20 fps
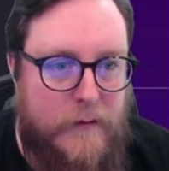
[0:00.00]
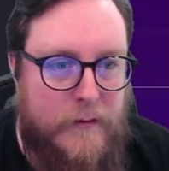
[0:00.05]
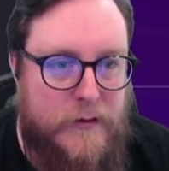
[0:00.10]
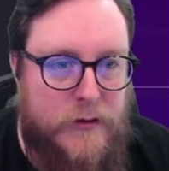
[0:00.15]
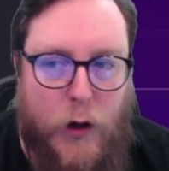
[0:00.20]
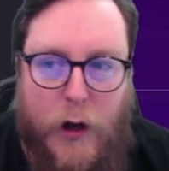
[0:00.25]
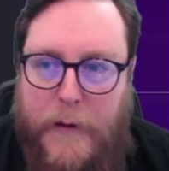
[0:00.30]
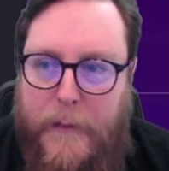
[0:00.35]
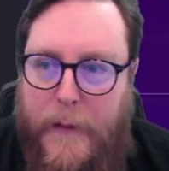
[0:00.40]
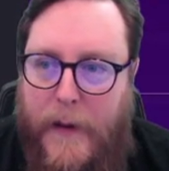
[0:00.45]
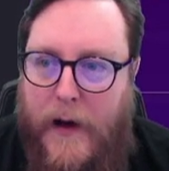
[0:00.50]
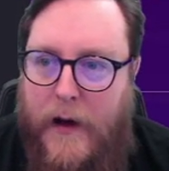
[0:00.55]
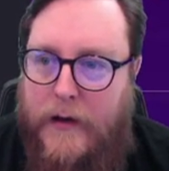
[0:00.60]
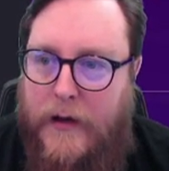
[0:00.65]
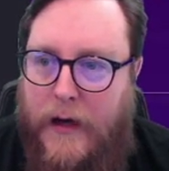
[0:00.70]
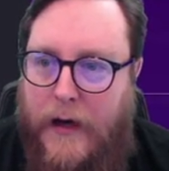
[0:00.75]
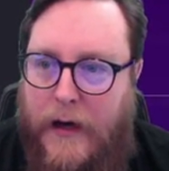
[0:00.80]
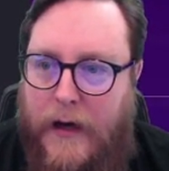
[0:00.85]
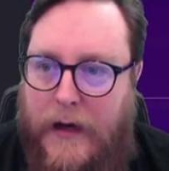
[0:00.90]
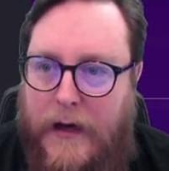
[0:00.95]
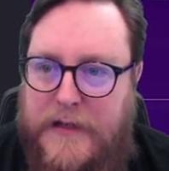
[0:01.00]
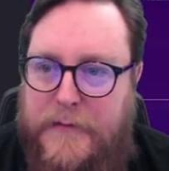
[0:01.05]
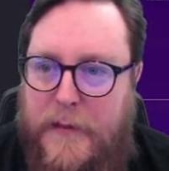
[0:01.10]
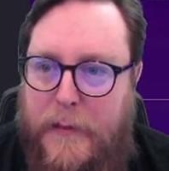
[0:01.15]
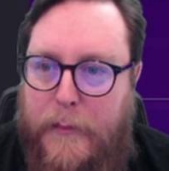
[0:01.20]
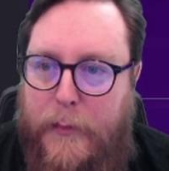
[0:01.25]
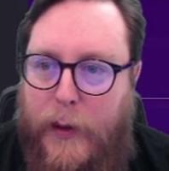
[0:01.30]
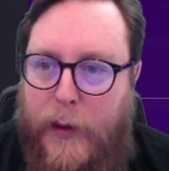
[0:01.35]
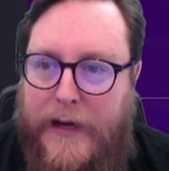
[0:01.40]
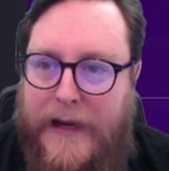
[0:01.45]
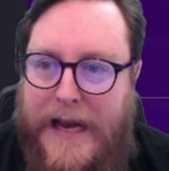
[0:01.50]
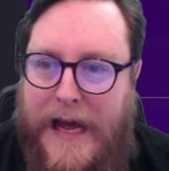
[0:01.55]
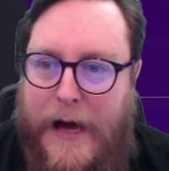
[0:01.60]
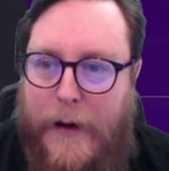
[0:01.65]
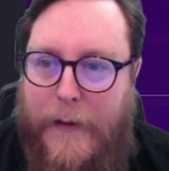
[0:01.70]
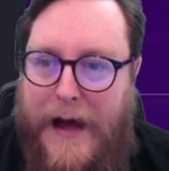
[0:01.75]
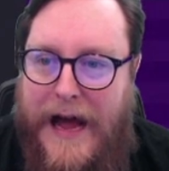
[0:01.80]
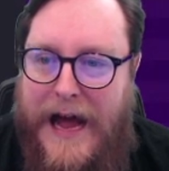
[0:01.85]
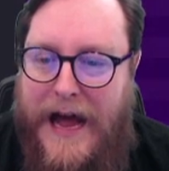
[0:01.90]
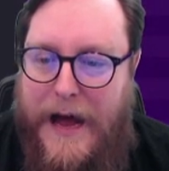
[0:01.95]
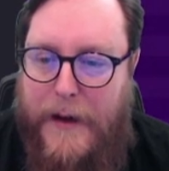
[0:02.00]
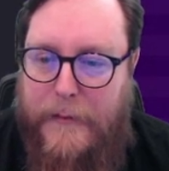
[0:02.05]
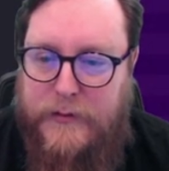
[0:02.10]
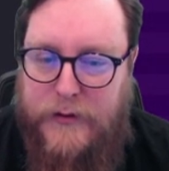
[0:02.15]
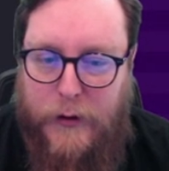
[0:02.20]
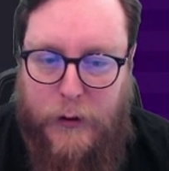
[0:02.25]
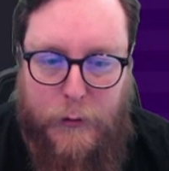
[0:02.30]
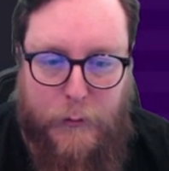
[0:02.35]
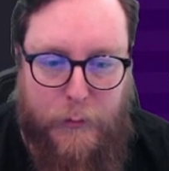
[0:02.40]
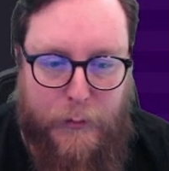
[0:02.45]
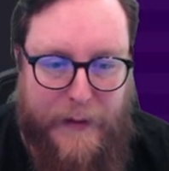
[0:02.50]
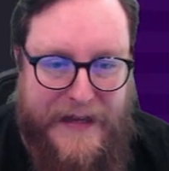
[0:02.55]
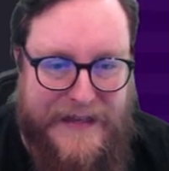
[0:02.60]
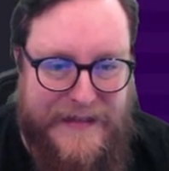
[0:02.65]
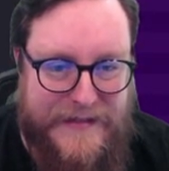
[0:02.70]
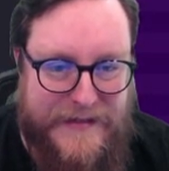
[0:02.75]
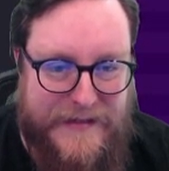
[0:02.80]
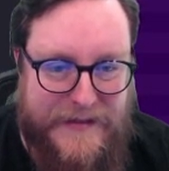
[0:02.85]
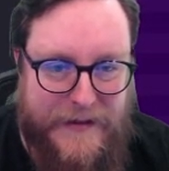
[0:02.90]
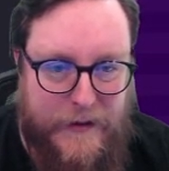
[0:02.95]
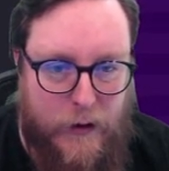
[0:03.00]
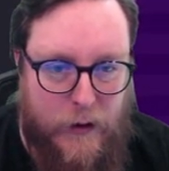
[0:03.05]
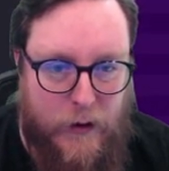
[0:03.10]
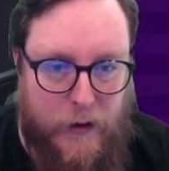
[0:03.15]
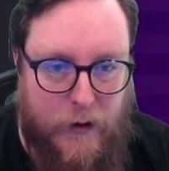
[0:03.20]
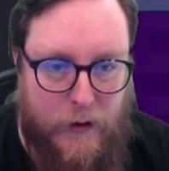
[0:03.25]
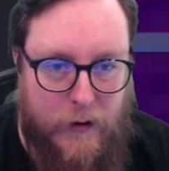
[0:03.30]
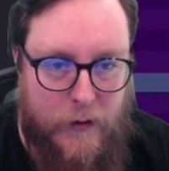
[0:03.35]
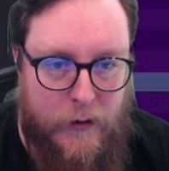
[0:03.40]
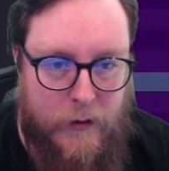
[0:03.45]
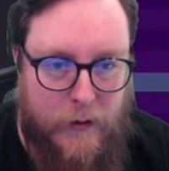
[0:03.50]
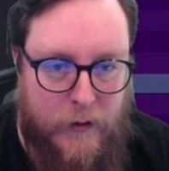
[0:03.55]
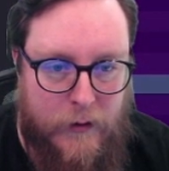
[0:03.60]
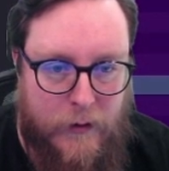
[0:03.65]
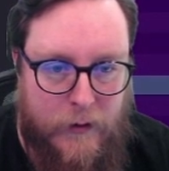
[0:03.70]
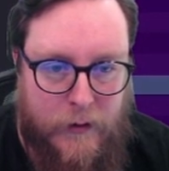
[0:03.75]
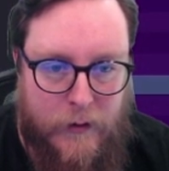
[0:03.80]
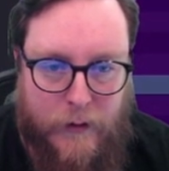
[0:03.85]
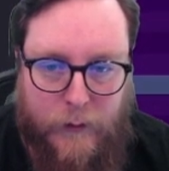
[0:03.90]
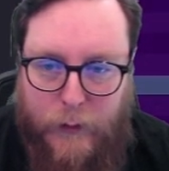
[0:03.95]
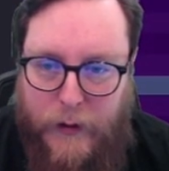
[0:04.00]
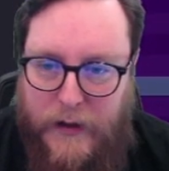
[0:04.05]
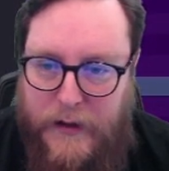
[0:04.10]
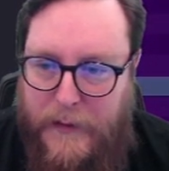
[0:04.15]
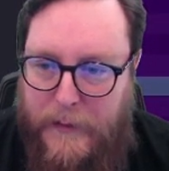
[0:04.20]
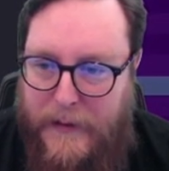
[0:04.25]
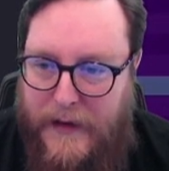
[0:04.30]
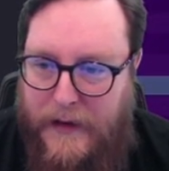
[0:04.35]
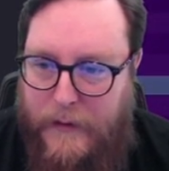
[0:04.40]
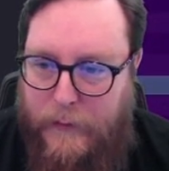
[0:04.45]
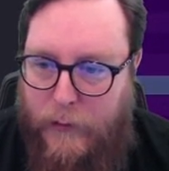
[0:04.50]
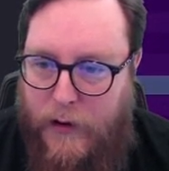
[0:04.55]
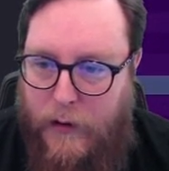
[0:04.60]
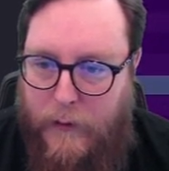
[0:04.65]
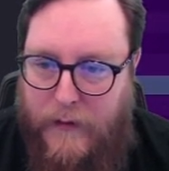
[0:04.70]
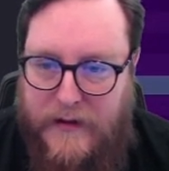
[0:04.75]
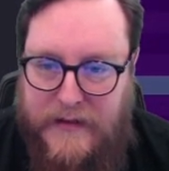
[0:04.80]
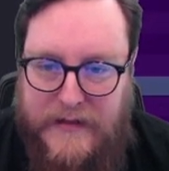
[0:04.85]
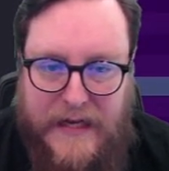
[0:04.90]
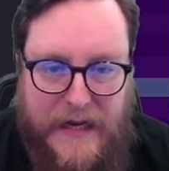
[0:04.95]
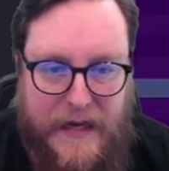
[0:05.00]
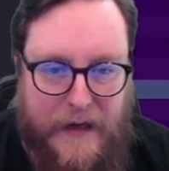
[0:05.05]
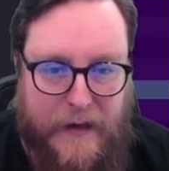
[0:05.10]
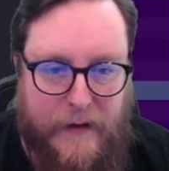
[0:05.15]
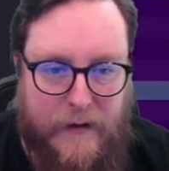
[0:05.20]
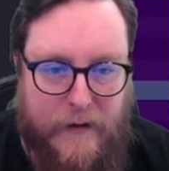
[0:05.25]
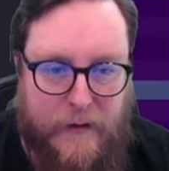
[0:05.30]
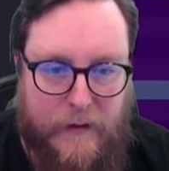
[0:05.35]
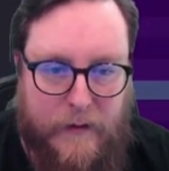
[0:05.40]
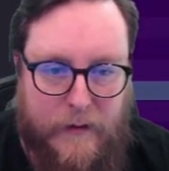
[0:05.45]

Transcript: Scotty Parker has been pulling out absolute bits. Look, where did we play them? Where are us? Here.